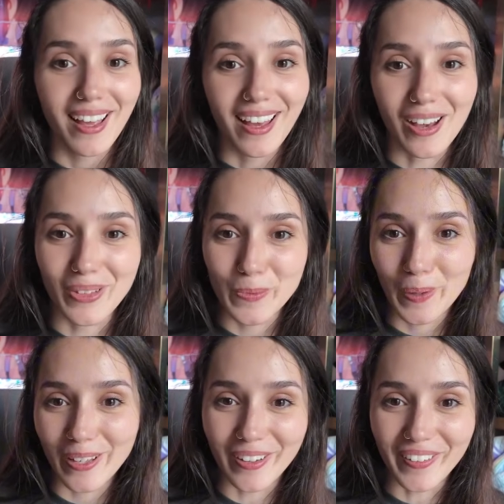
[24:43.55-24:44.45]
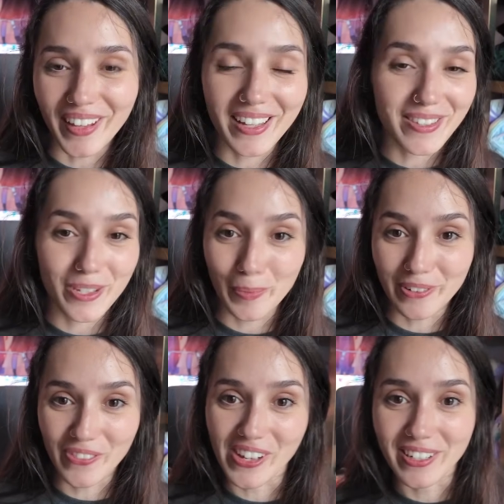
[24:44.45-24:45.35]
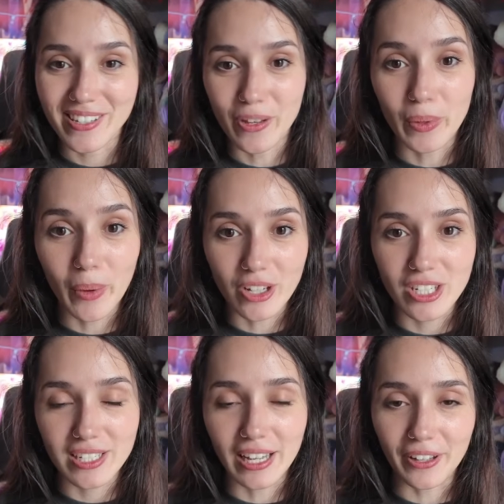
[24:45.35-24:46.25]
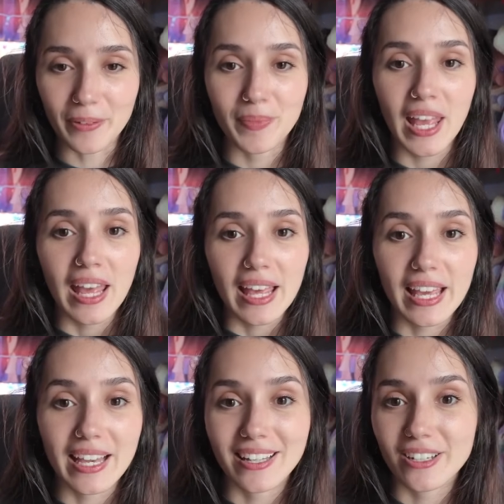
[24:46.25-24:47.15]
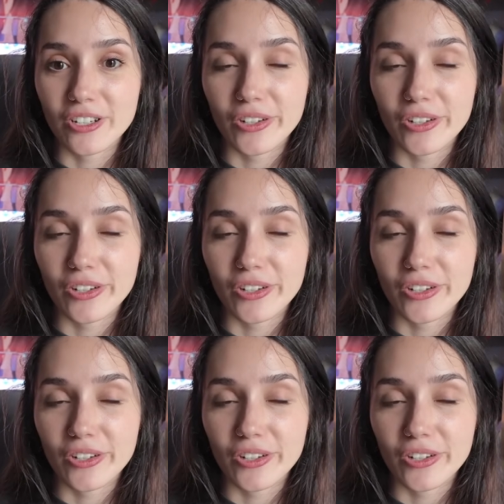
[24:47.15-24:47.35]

It's pretty girly and super fun, so we watch it together, and